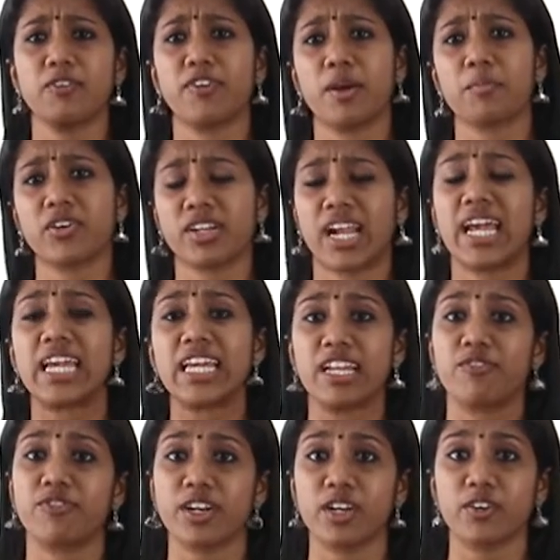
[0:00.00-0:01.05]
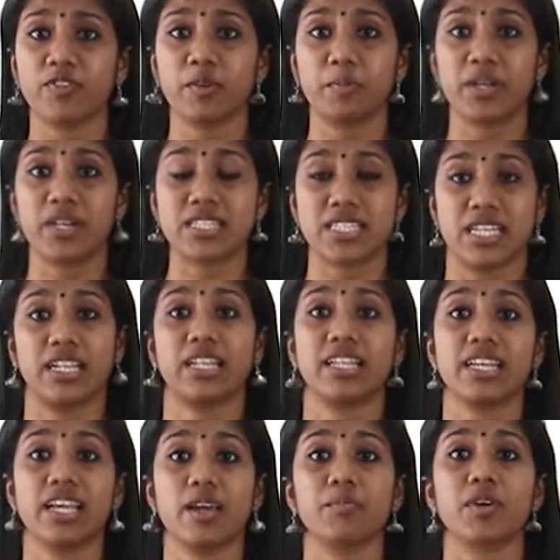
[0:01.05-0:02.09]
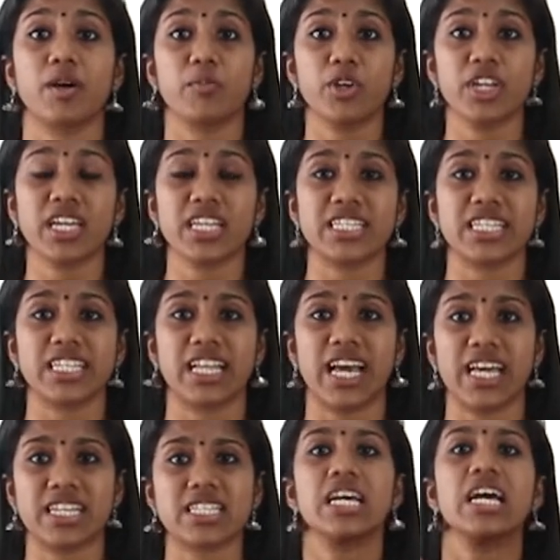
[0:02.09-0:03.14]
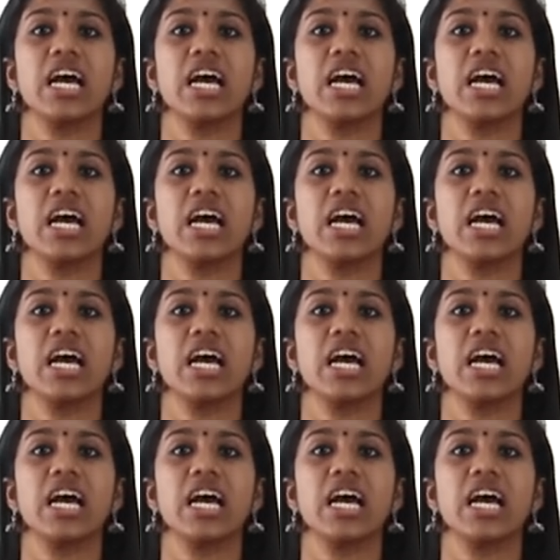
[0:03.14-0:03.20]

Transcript: if i'm crying in front of a person then i am communicating that